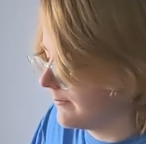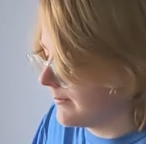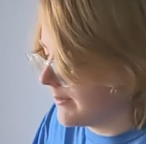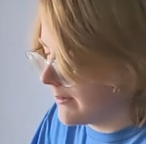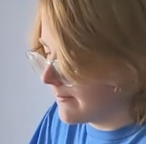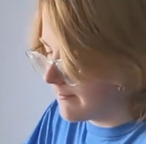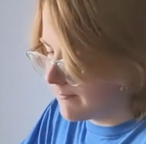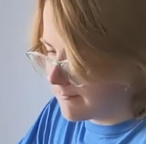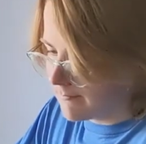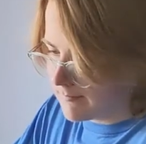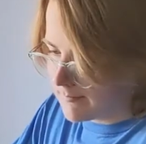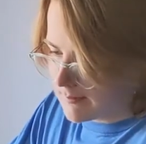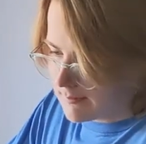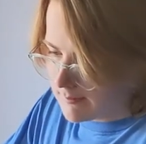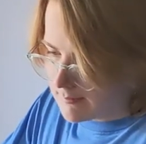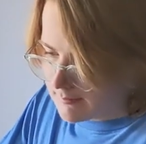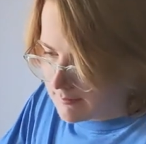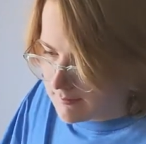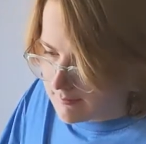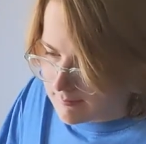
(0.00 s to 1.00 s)
but
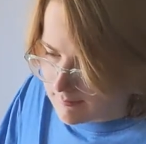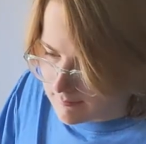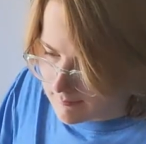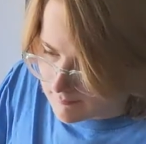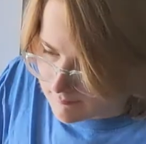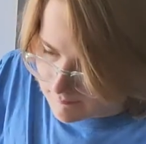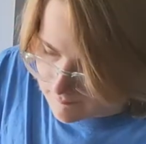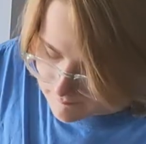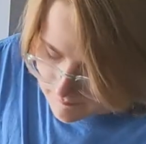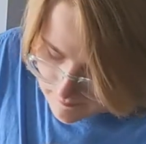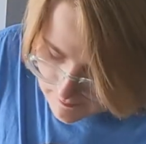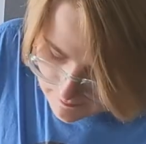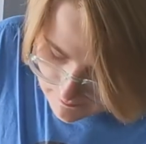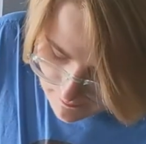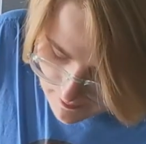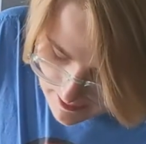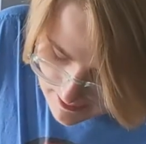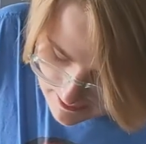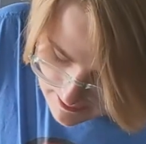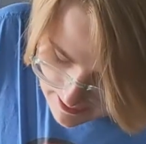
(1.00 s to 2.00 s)
because
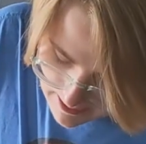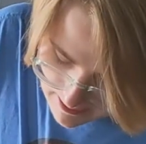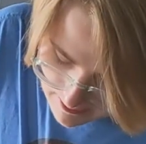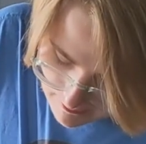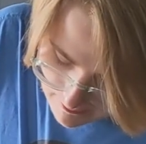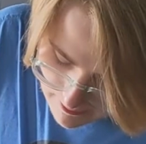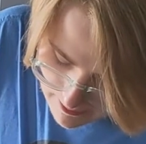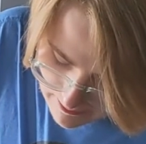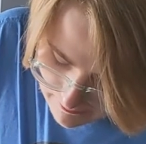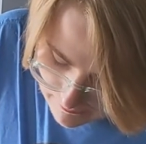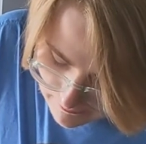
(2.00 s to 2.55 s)
right now